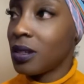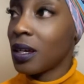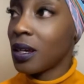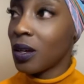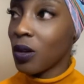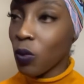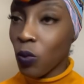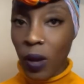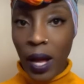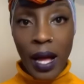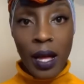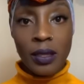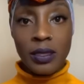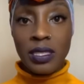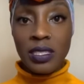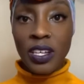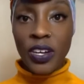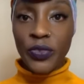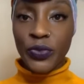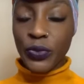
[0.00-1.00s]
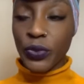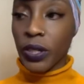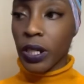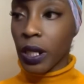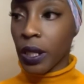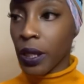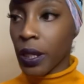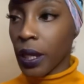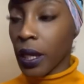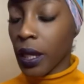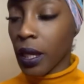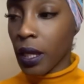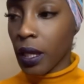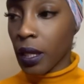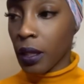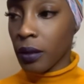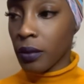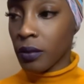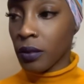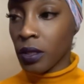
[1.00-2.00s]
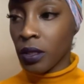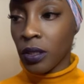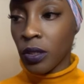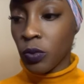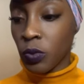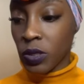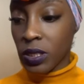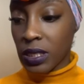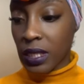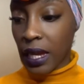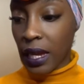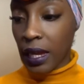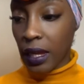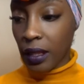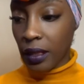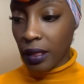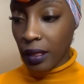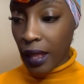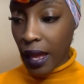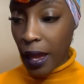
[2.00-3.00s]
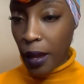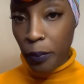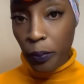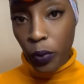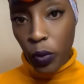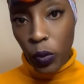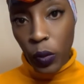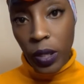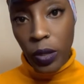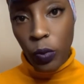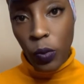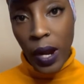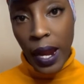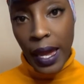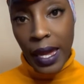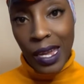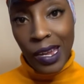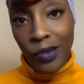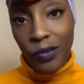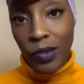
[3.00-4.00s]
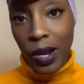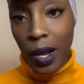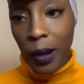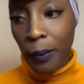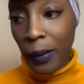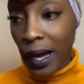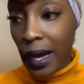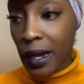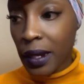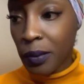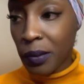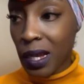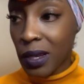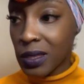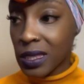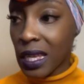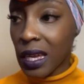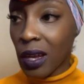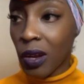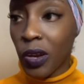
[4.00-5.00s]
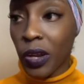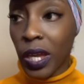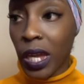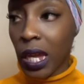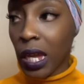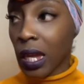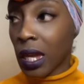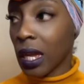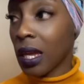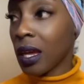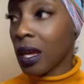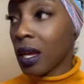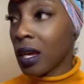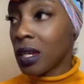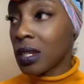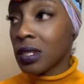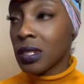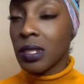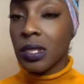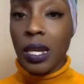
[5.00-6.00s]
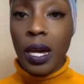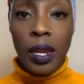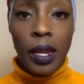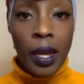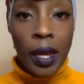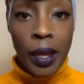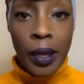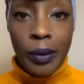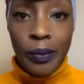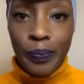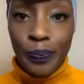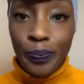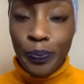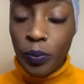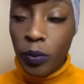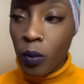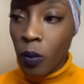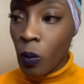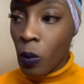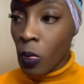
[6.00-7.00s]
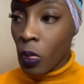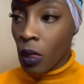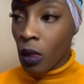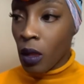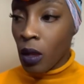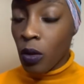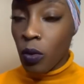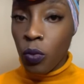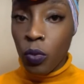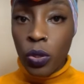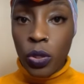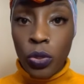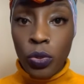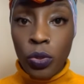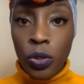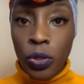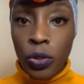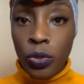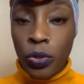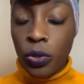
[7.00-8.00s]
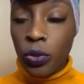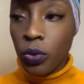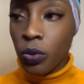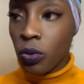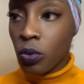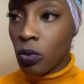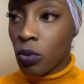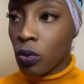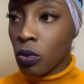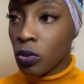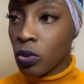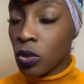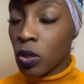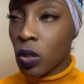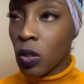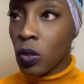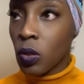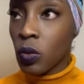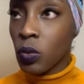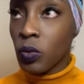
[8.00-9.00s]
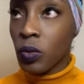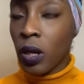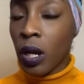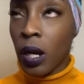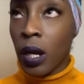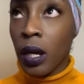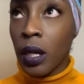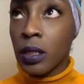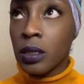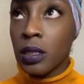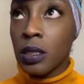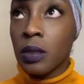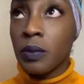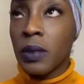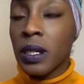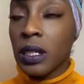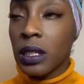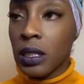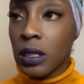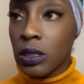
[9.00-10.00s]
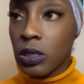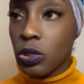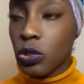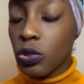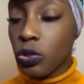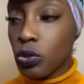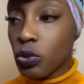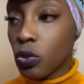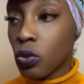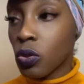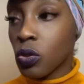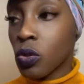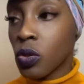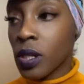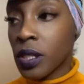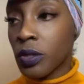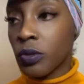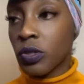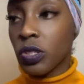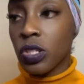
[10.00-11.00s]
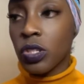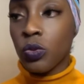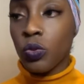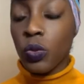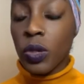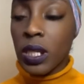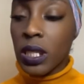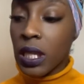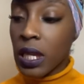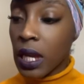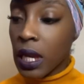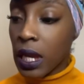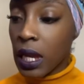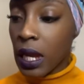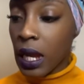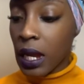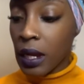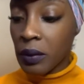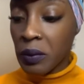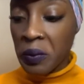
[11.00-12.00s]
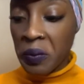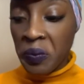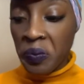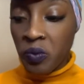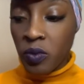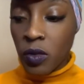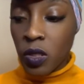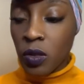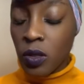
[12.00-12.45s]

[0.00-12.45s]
a while suffering, and it was like that point where I hit rock bottom. I was like, okay, Sade, what are you going to do? You know, I took my kids to school, and it was just one day you